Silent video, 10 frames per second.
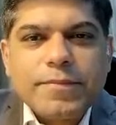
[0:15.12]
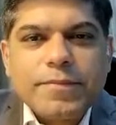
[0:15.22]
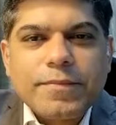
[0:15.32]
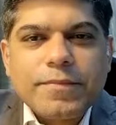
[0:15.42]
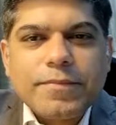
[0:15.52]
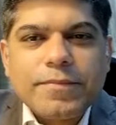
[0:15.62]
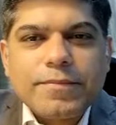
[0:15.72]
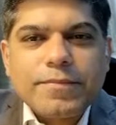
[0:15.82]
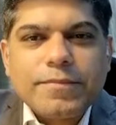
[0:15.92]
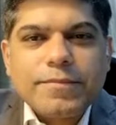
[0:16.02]

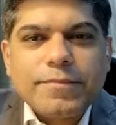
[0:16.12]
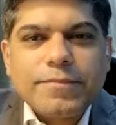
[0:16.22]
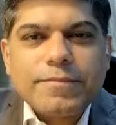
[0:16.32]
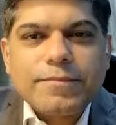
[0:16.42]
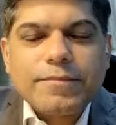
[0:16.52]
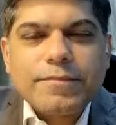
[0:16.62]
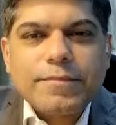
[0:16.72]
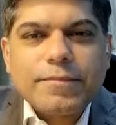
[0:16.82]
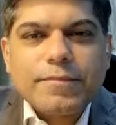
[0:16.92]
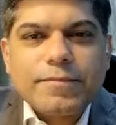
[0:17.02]

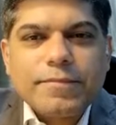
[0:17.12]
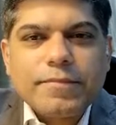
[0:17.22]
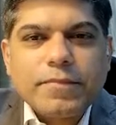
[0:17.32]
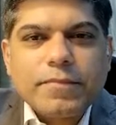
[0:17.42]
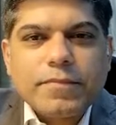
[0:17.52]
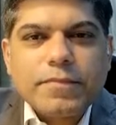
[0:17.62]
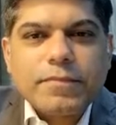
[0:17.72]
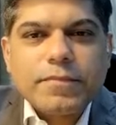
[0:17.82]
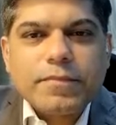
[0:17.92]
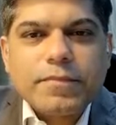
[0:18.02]

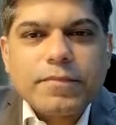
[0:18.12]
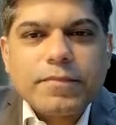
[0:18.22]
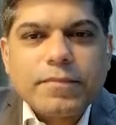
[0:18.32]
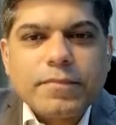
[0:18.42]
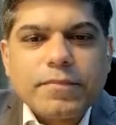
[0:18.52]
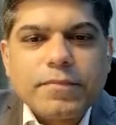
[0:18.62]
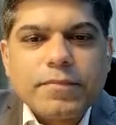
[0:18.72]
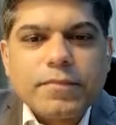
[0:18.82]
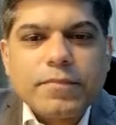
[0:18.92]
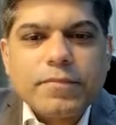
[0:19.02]

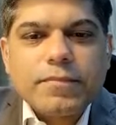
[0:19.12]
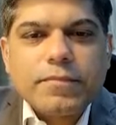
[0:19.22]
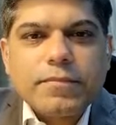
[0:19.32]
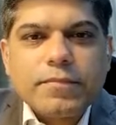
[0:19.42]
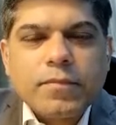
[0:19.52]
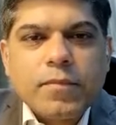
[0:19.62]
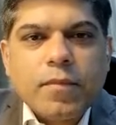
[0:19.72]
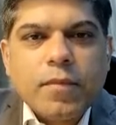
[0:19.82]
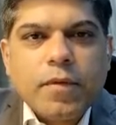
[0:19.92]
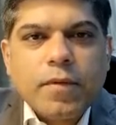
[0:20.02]

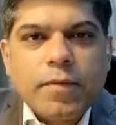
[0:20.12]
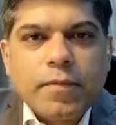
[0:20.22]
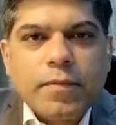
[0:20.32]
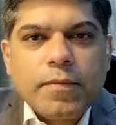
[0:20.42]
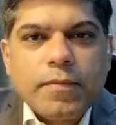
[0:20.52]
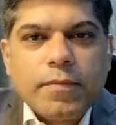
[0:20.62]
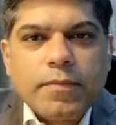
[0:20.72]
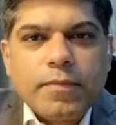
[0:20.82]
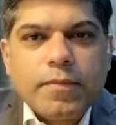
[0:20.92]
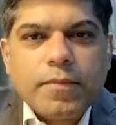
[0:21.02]

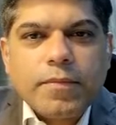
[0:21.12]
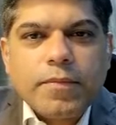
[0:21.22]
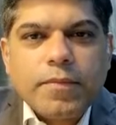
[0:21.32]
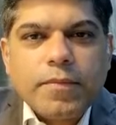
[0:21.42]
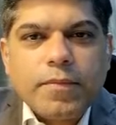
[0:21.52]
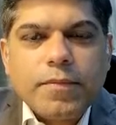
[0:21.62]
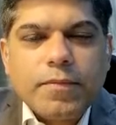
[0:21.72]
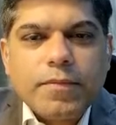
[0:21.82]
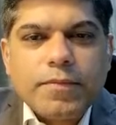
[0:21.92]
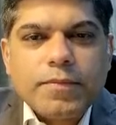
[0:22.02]

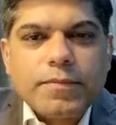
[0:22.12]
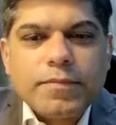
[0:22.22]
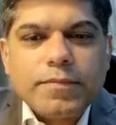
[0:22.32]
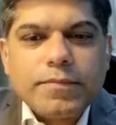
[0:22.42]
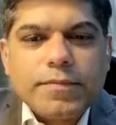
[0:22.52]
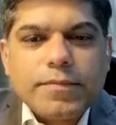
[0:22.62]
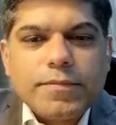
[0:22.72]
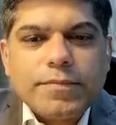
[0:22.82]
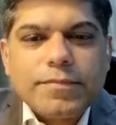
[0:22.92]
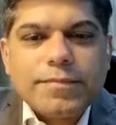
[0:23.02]
[no speech]